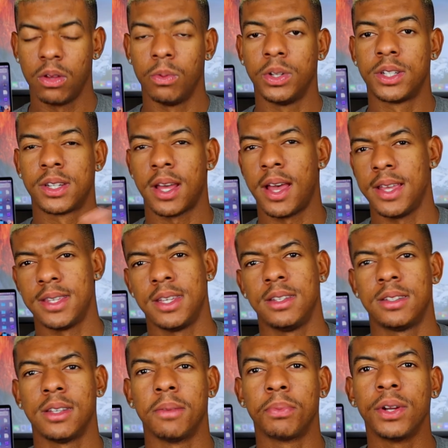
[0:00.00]
Which ties
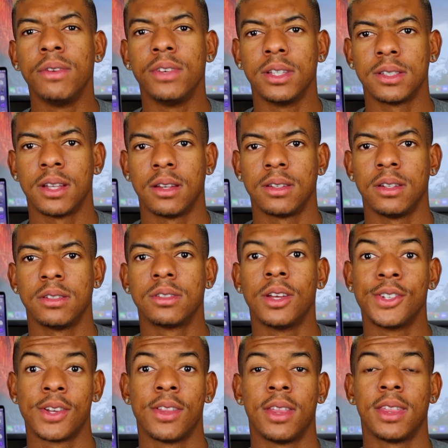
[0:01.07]
into the previous sentence.
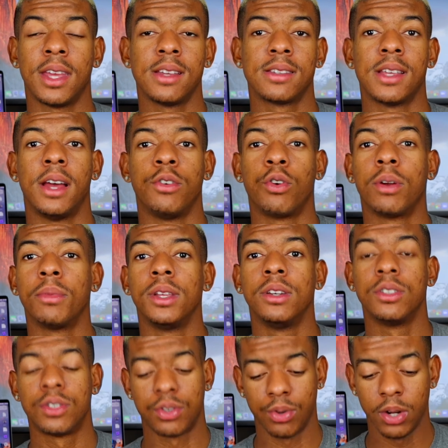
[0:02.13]
Those are the things that normally
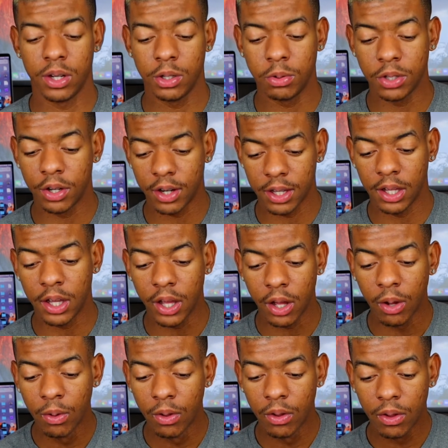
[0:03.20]
destroy you your
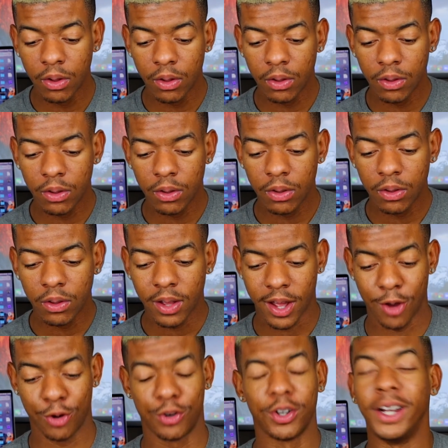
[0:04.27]
ego,
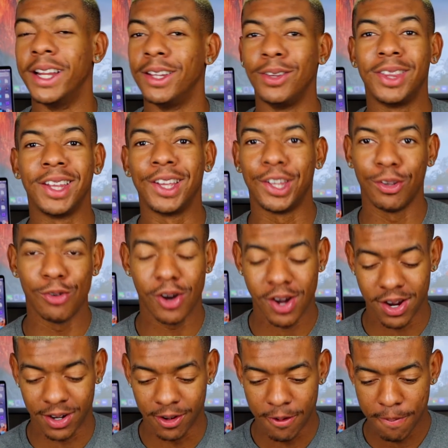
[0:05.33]
how great you think you
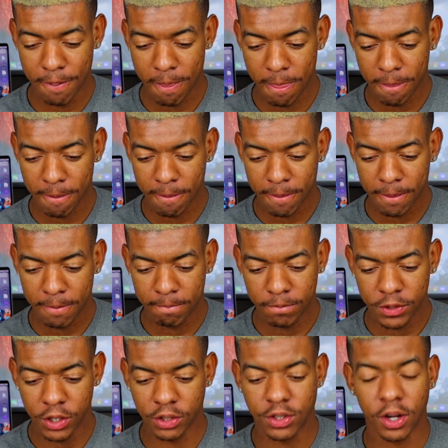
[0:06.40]
are,
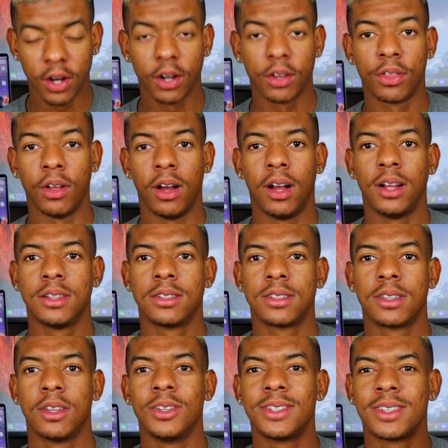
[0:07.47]
your dark thoughts,
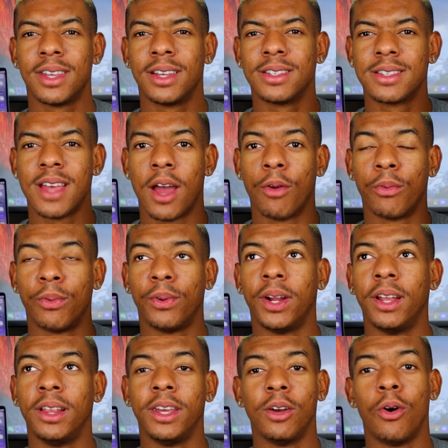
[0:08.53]
those things that
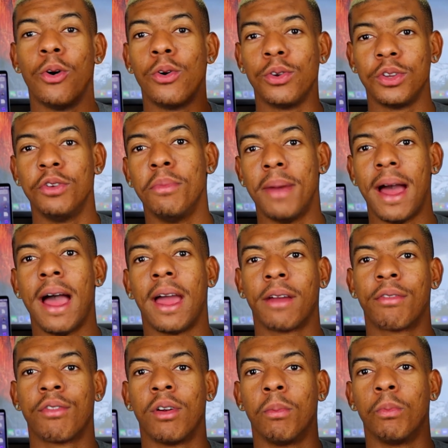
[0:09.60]
really hold you
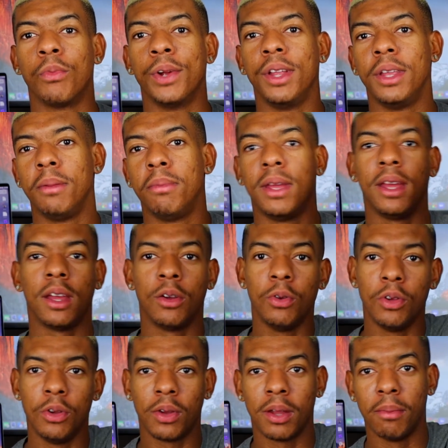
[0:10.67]
back from really being who
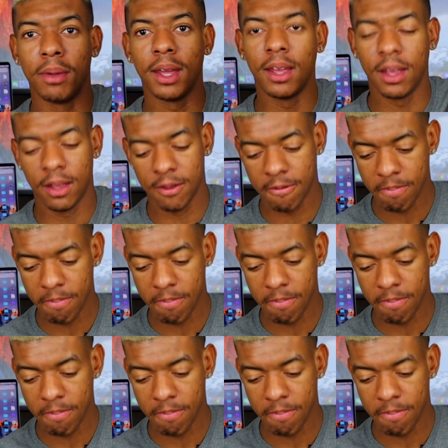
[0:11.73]
you can be,